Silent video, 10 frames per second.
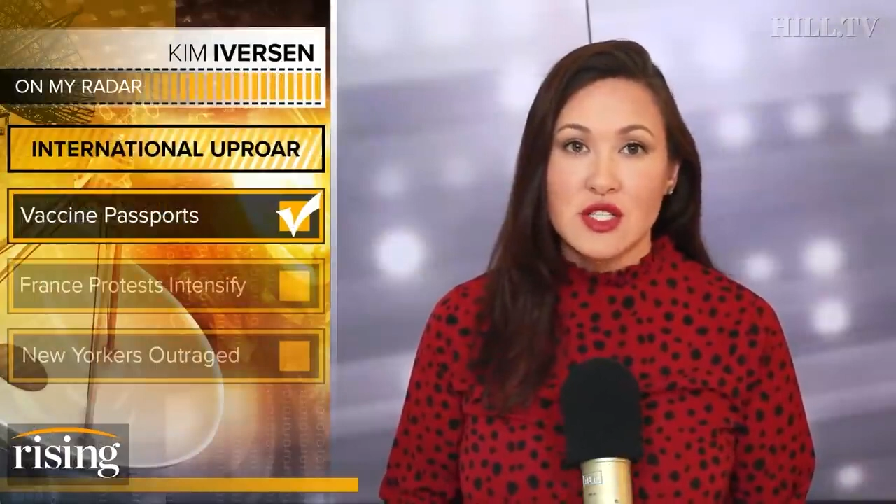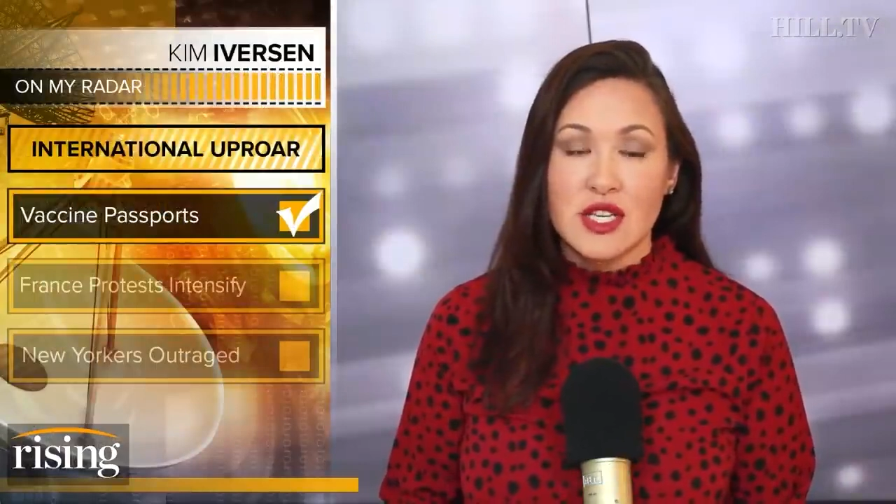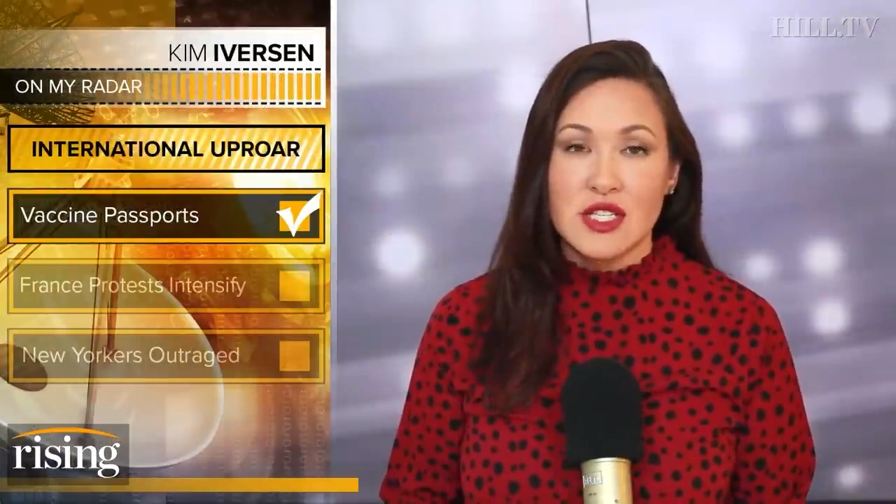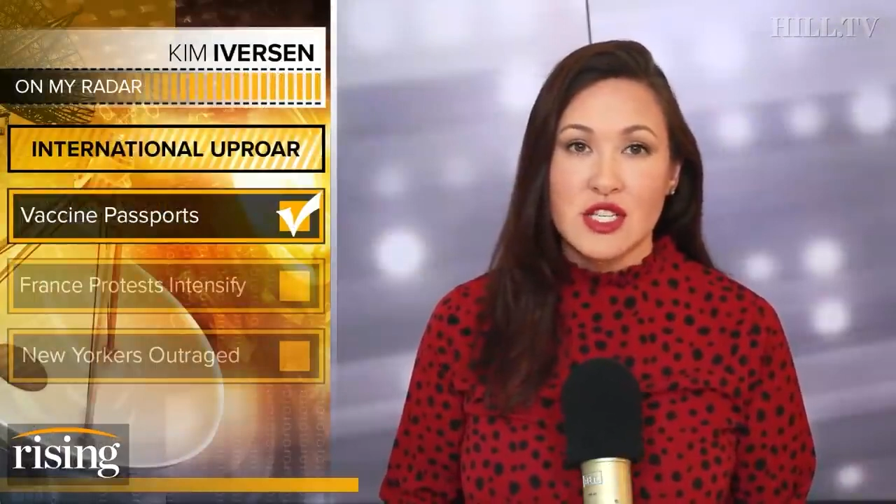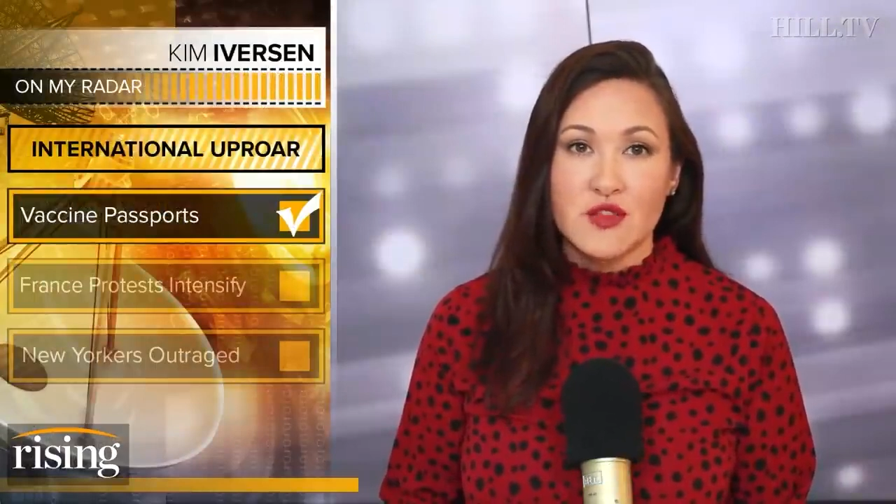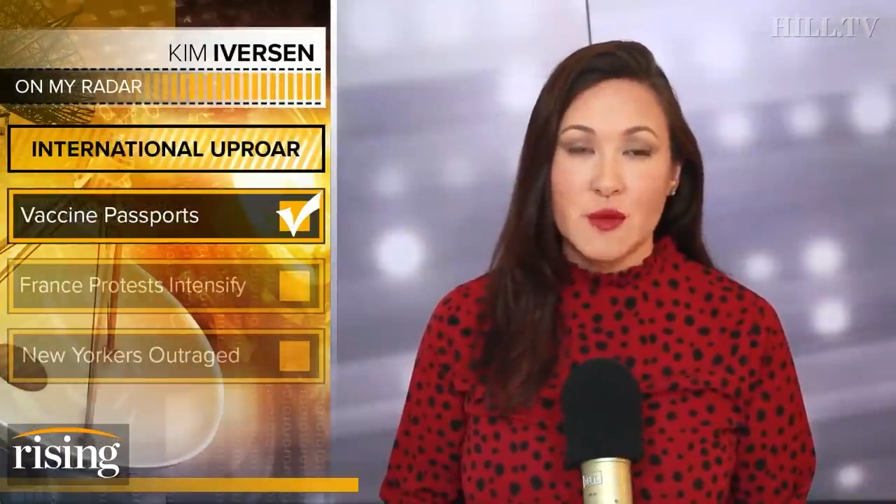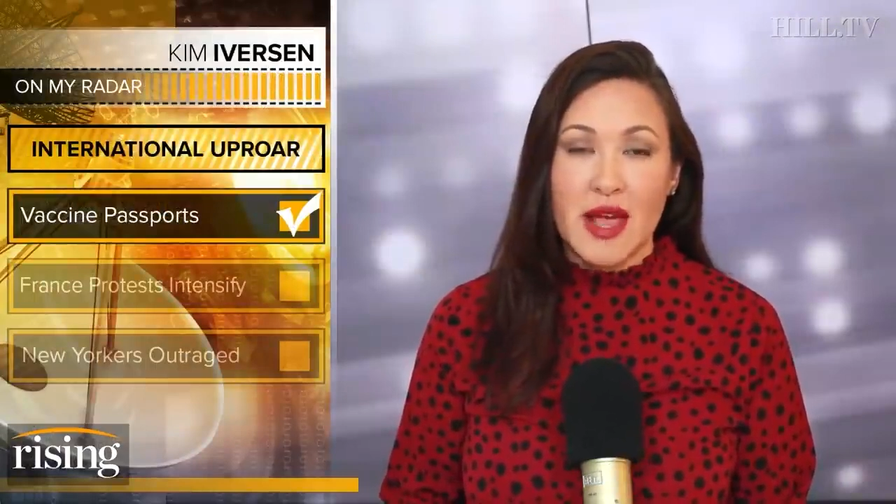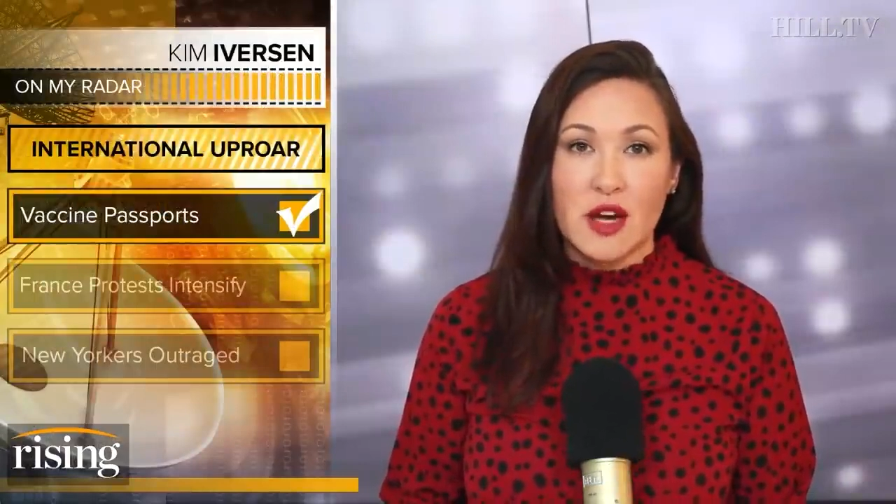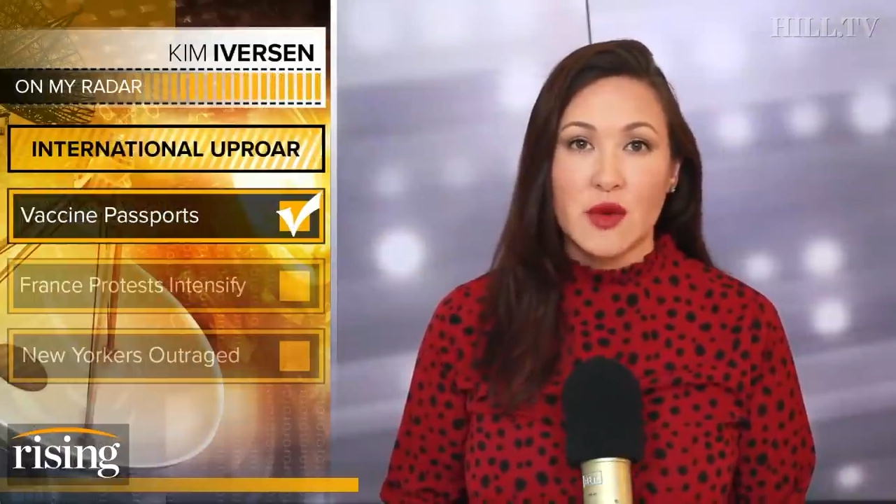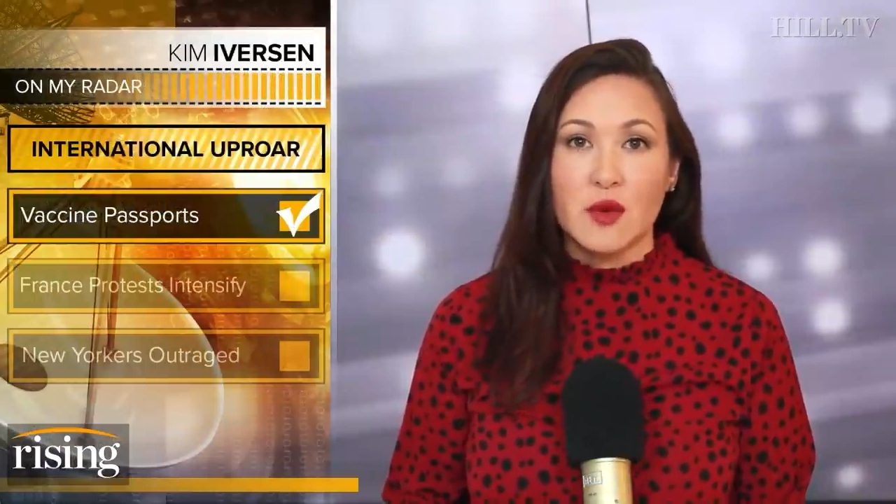citizens from
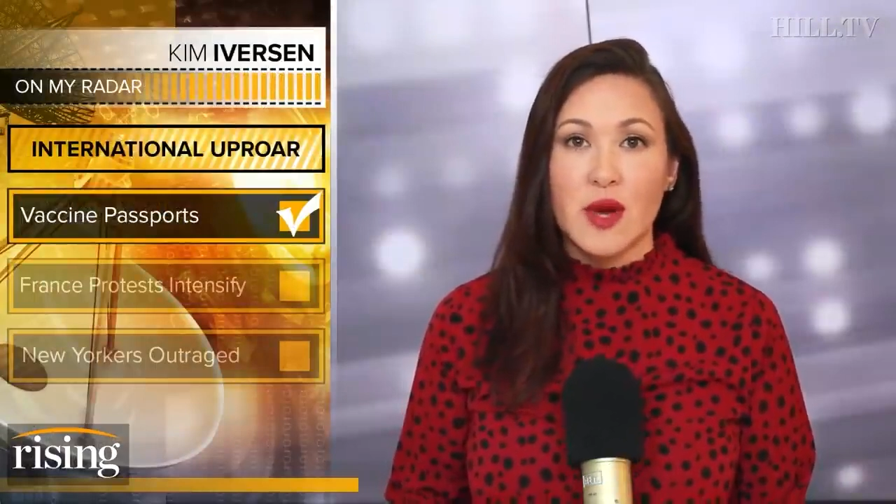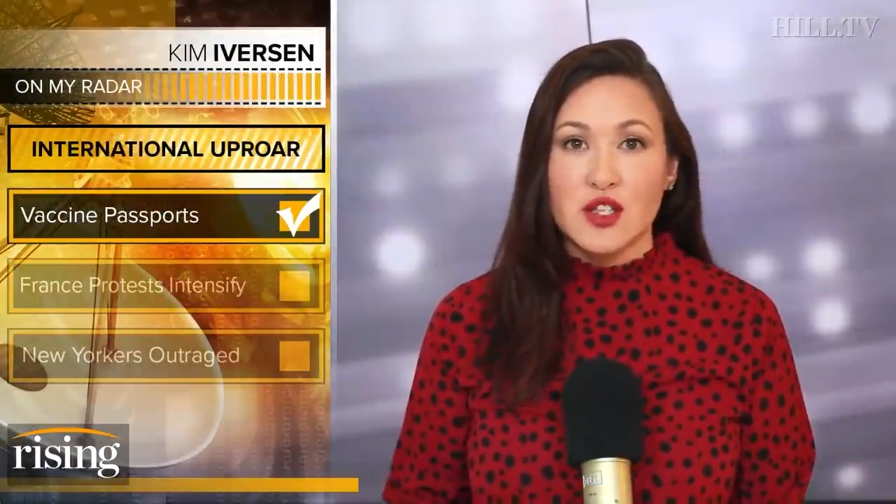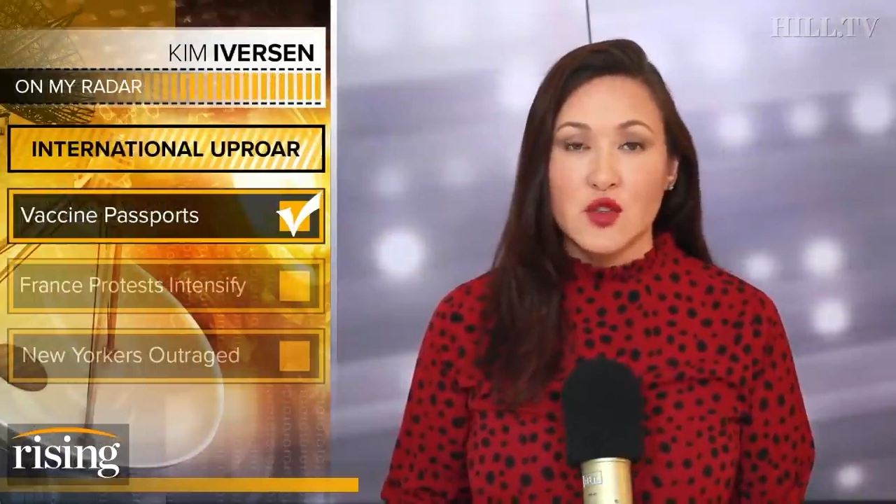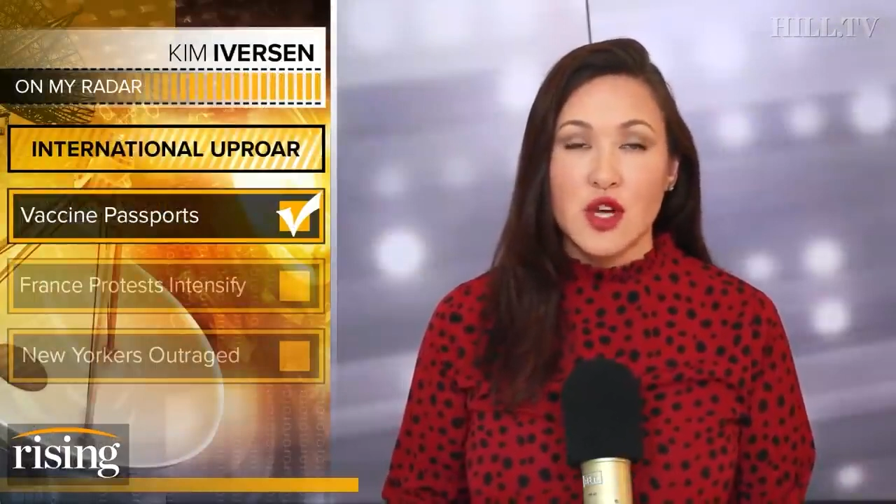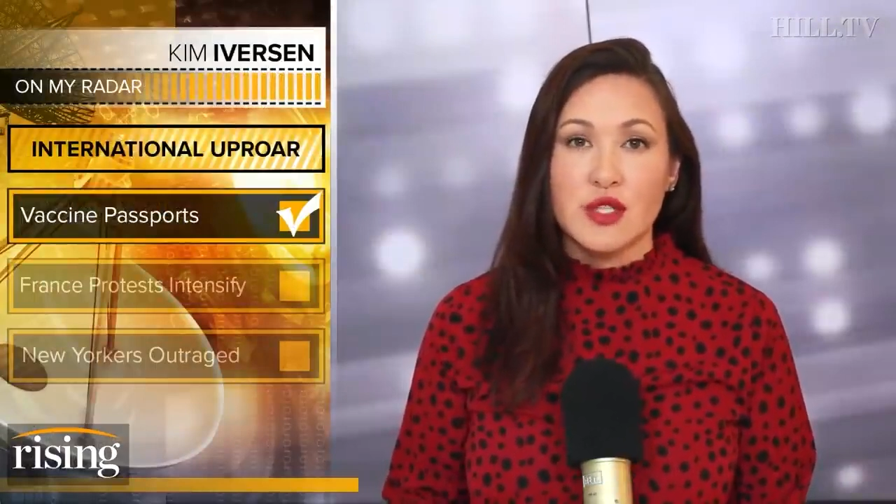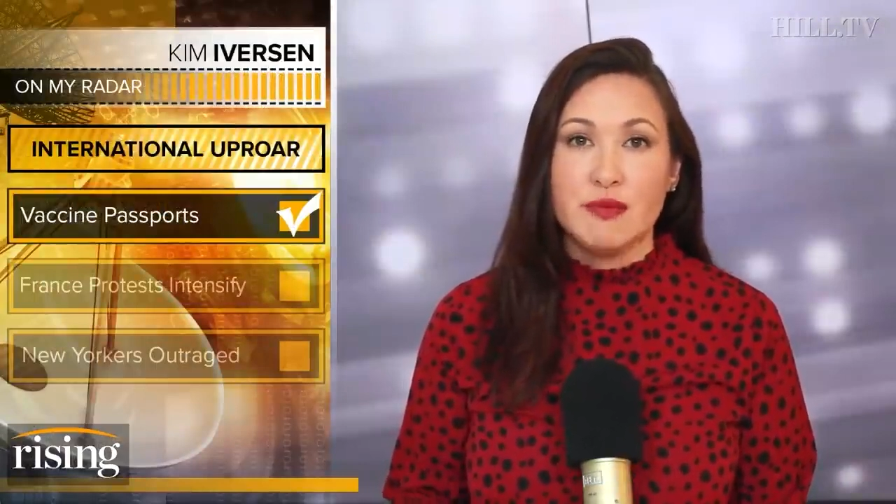entering restaurants,